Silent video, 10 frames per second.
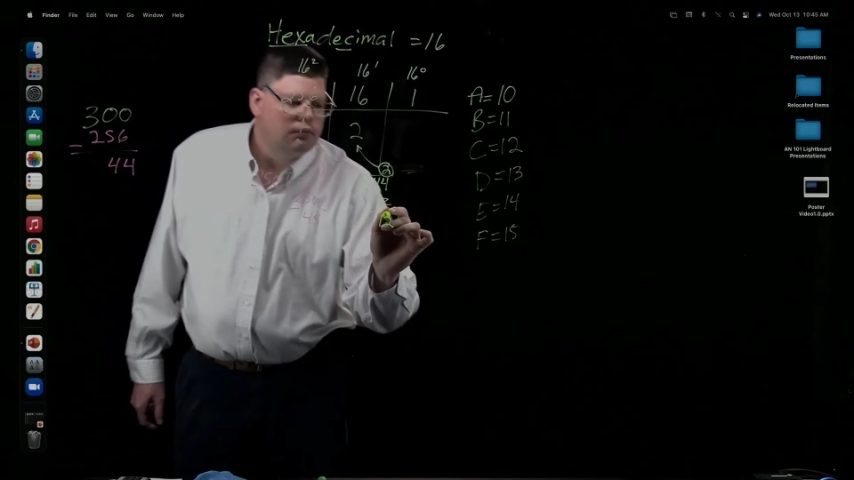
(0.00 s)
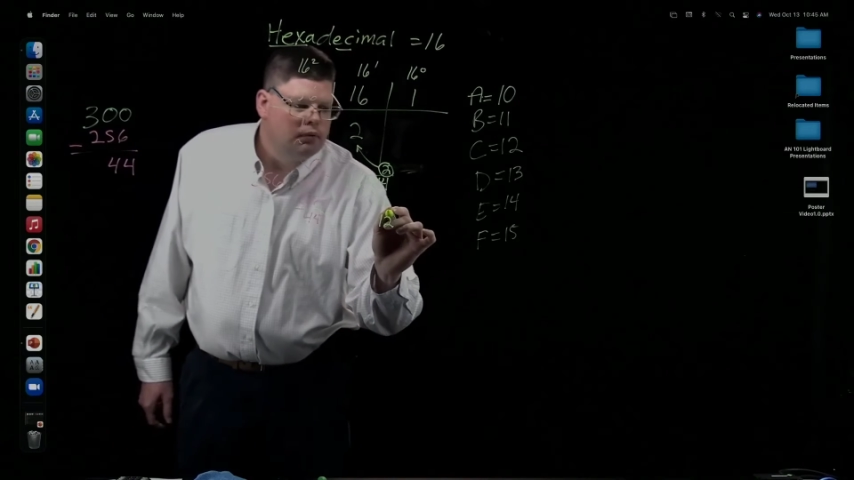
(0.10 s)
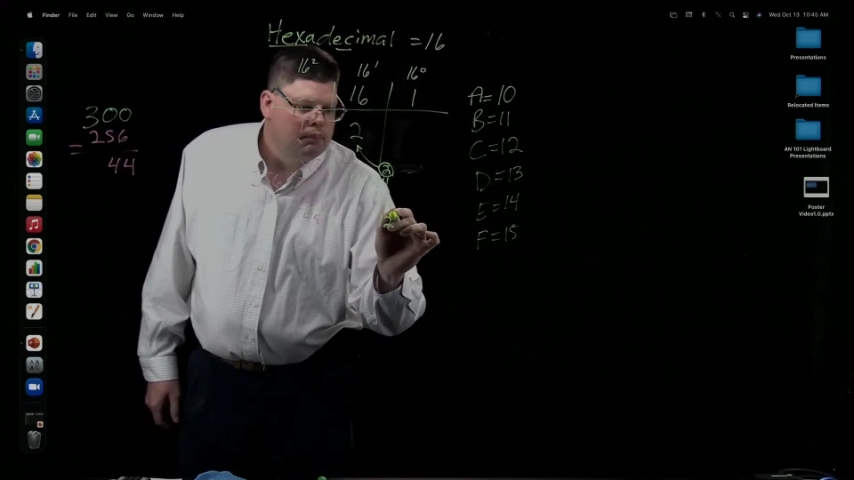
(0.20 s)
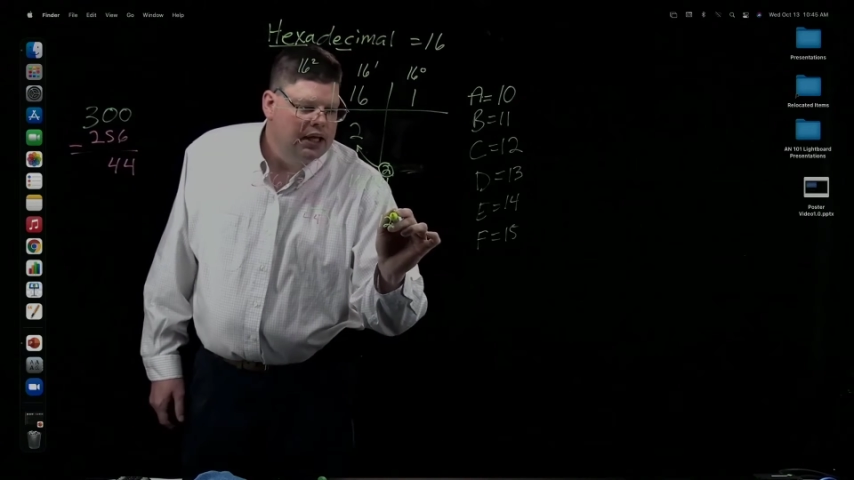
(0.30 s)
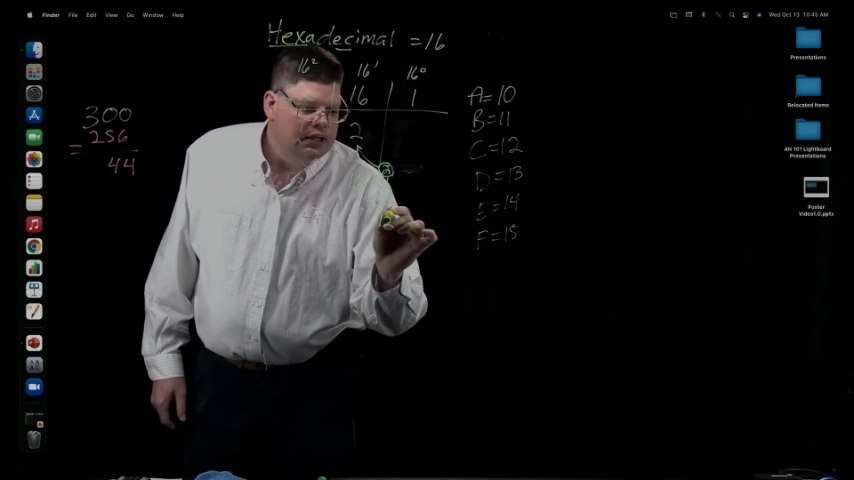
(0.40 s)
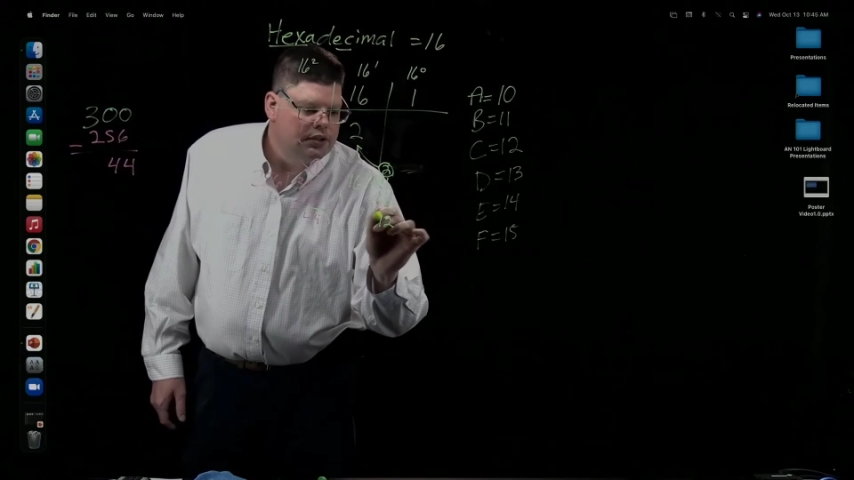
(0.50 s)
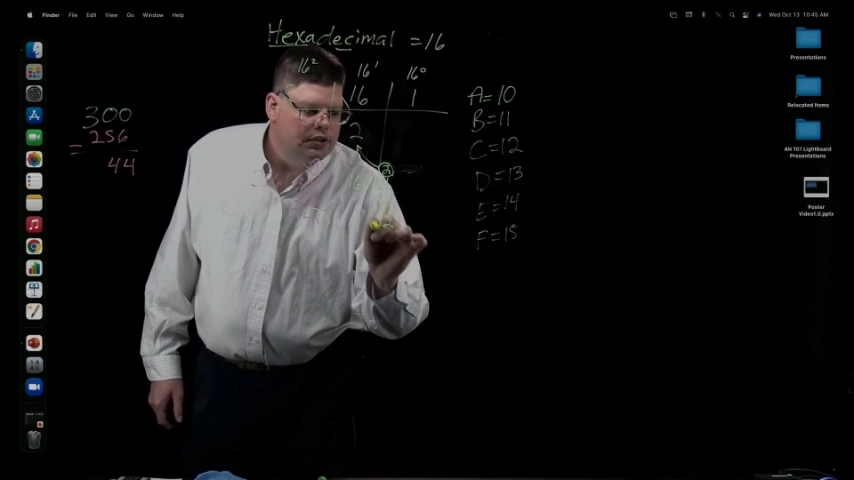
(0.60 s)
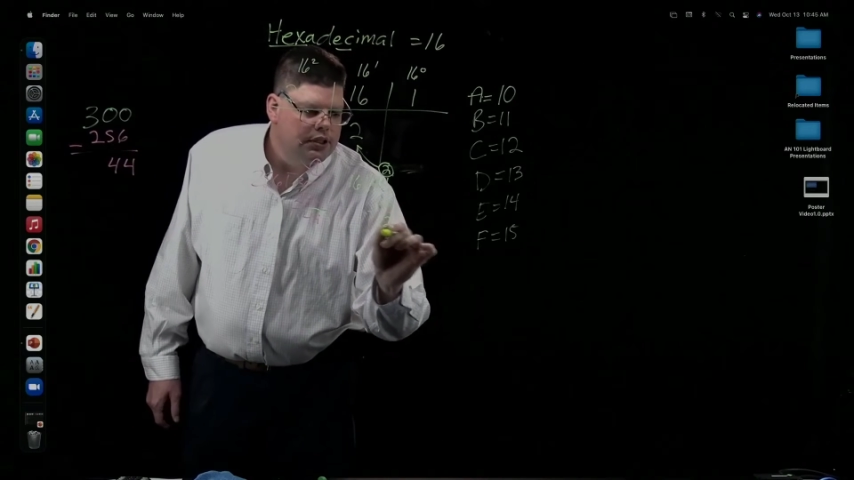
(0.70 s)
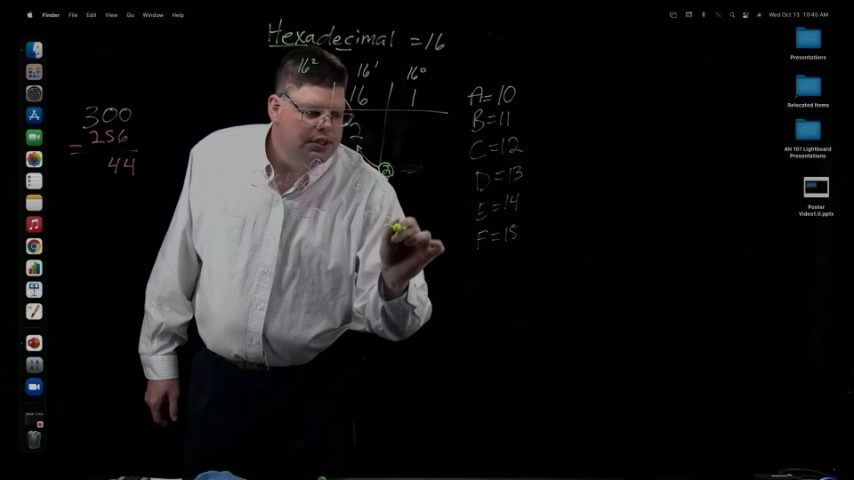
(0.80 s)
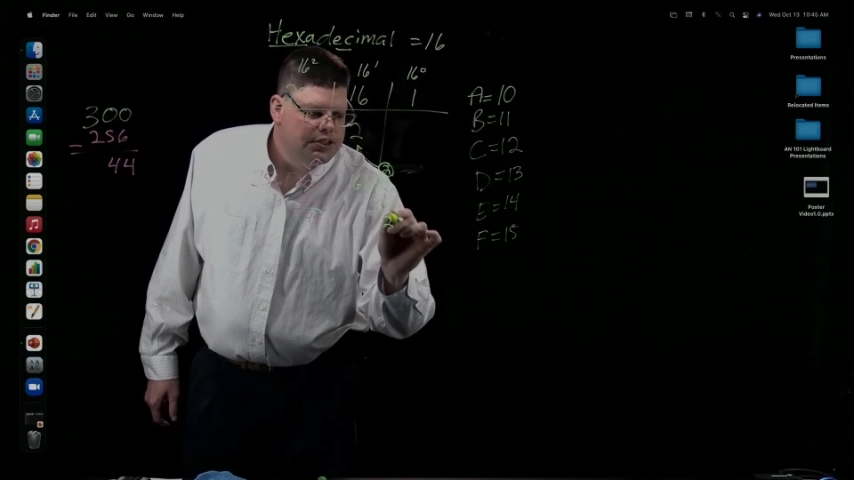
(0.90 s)

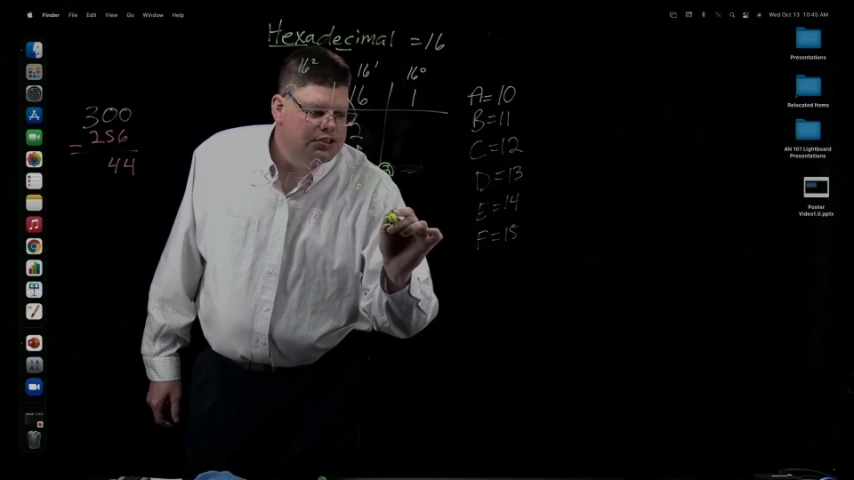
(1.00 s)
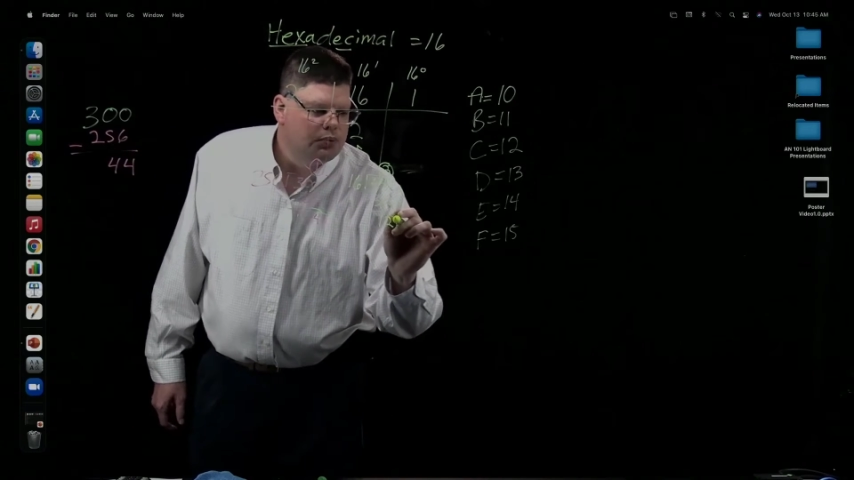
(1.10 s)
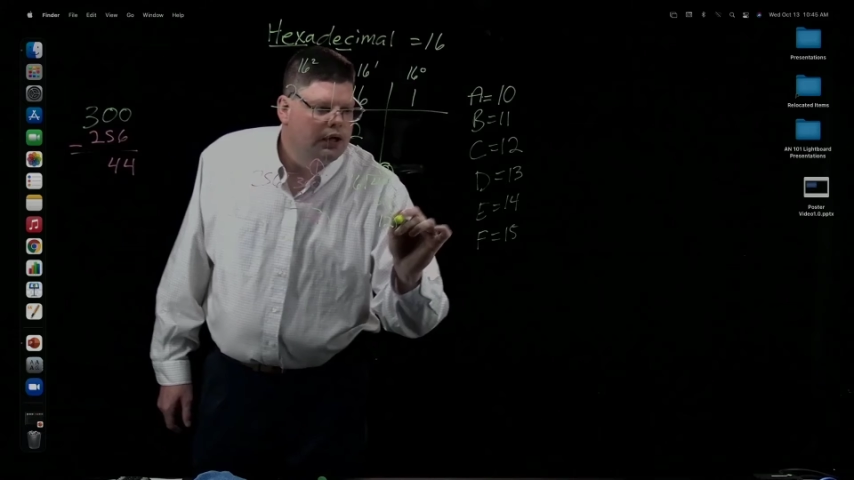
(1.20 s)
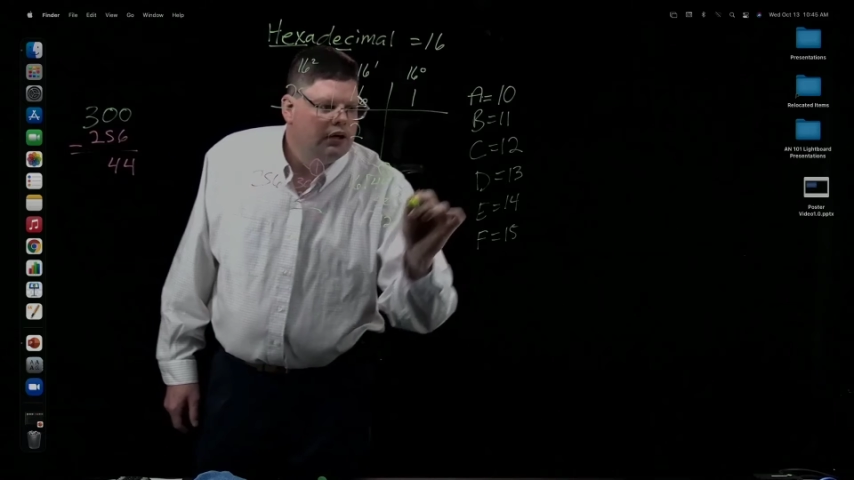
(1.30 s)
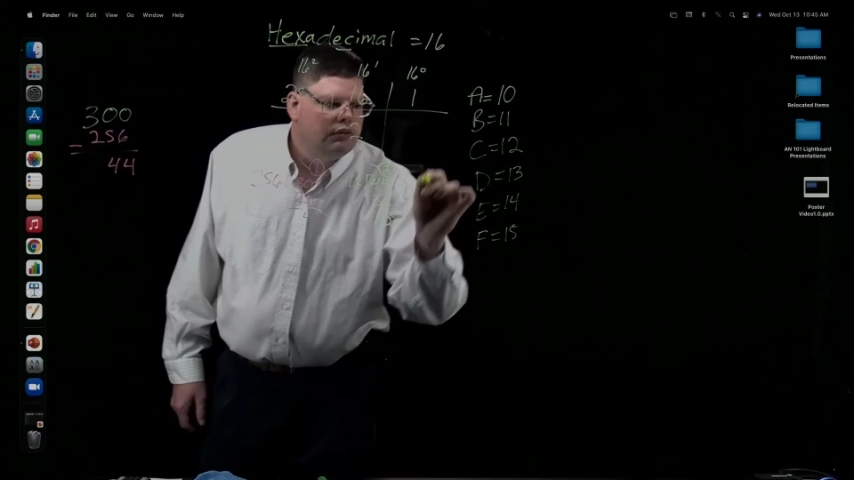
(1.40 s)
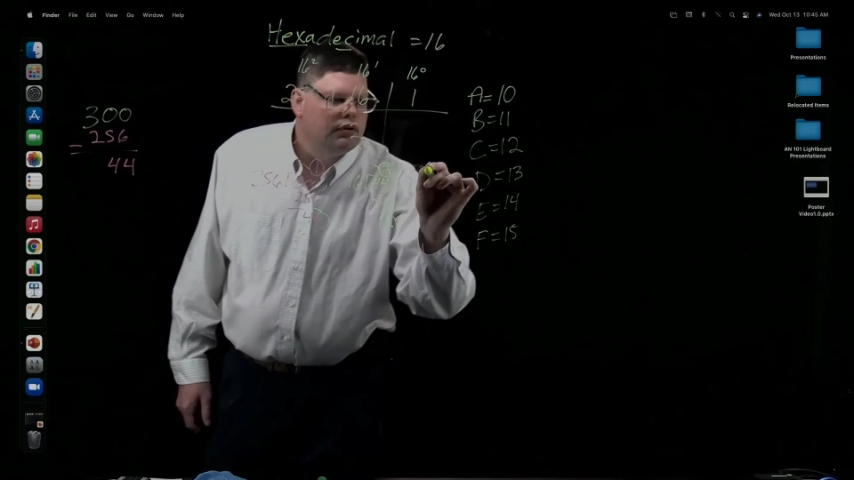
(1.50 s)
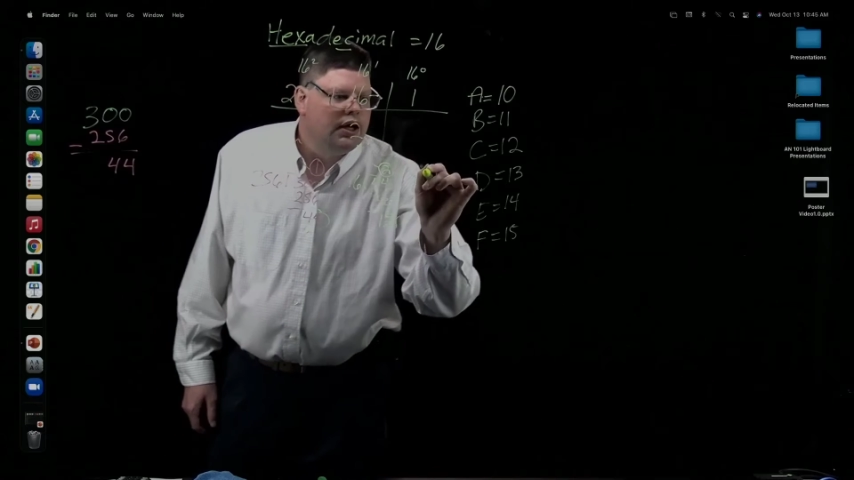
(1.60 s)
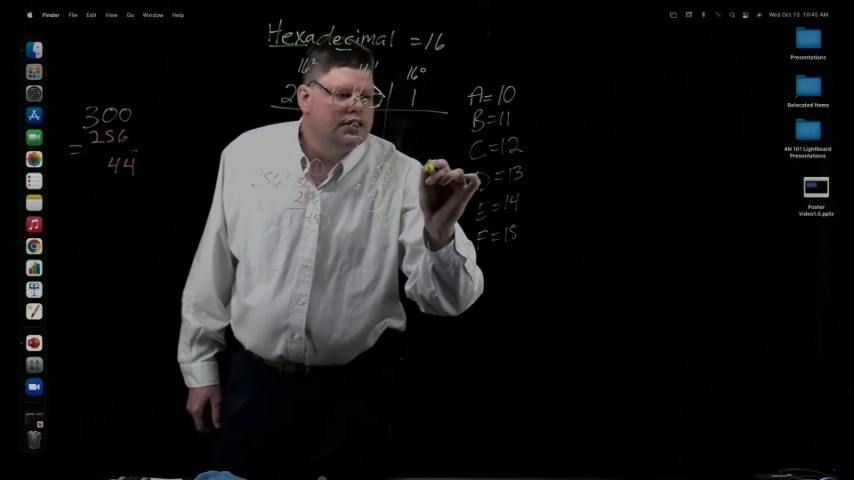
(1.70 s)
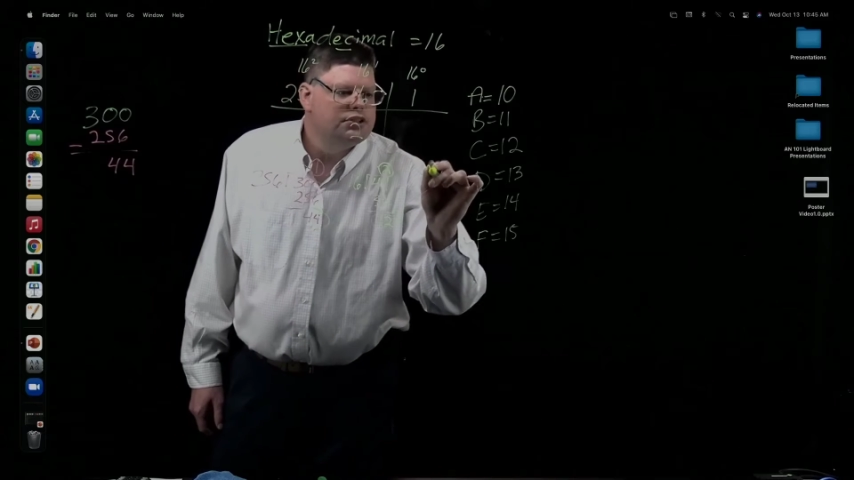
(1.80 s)
remainder is 12, right?